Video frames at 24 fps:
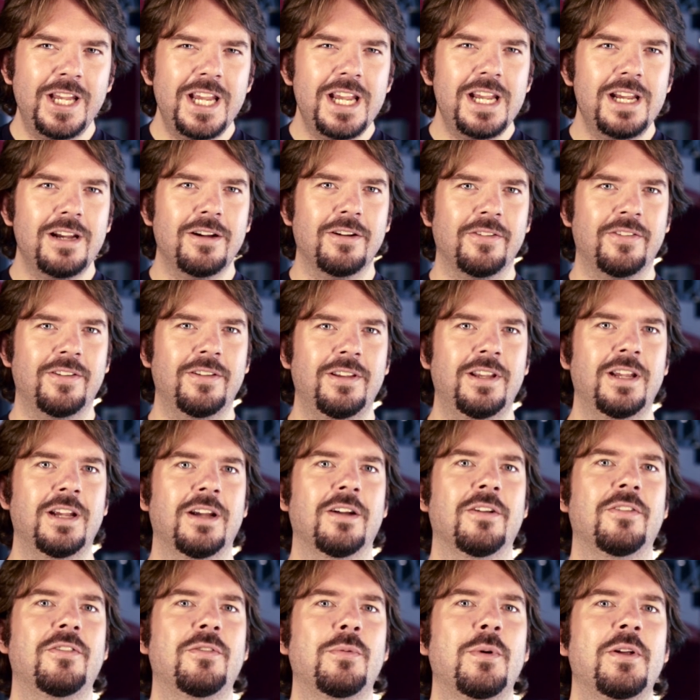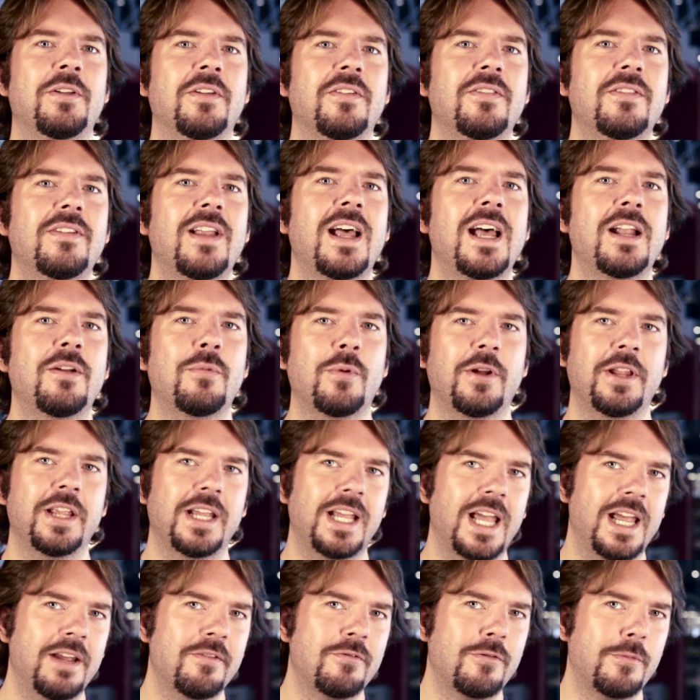years and years to understand where they
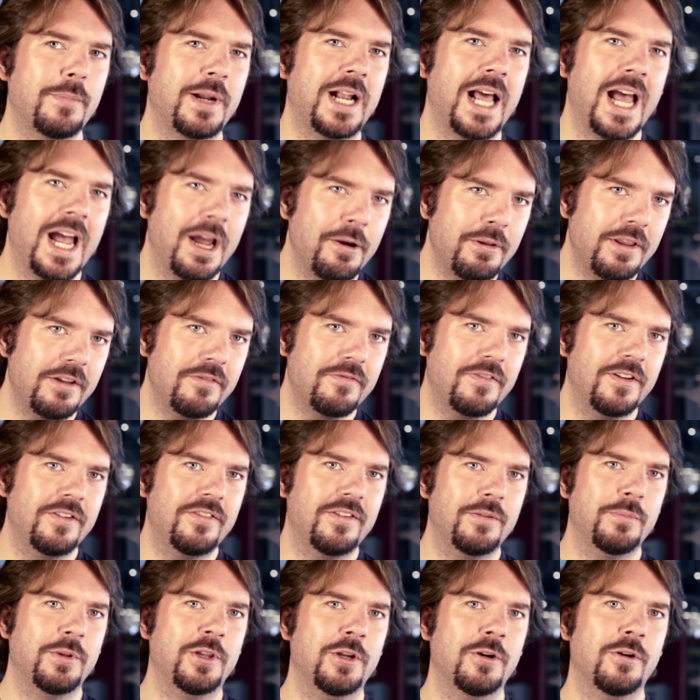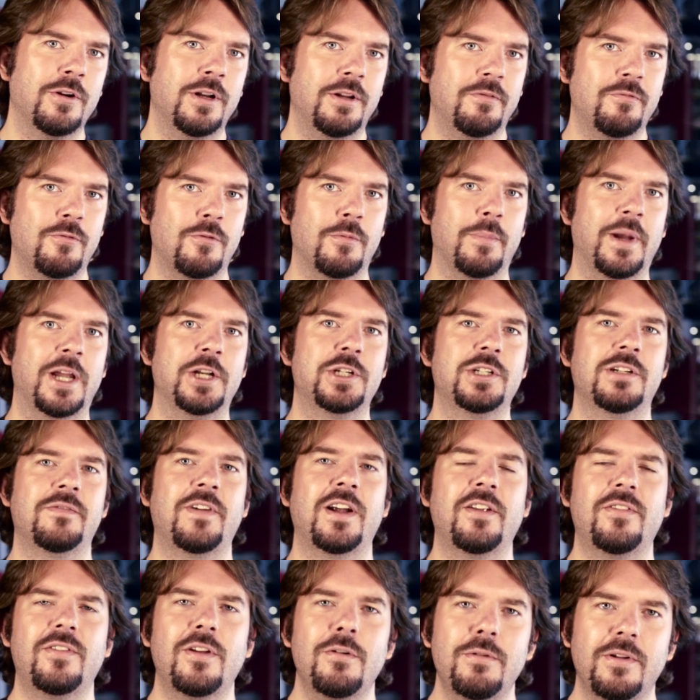came from and how they fit in with the early formation of
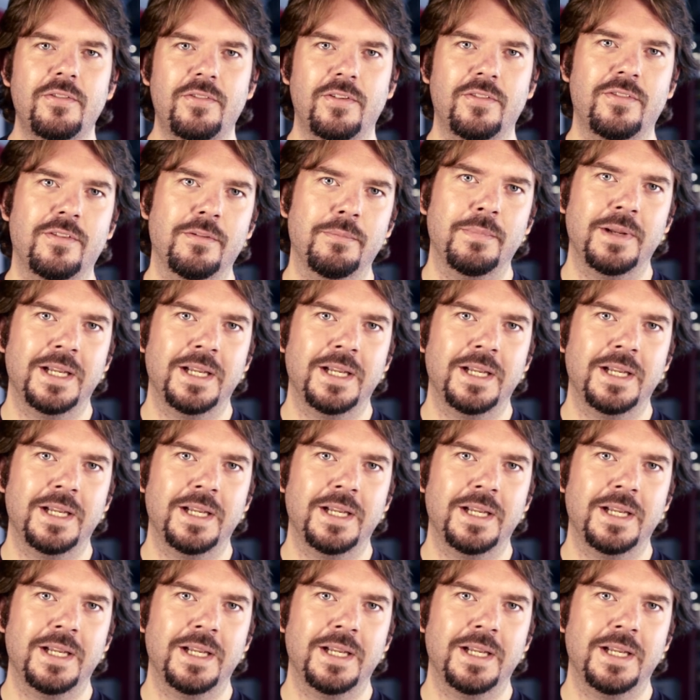our solar system.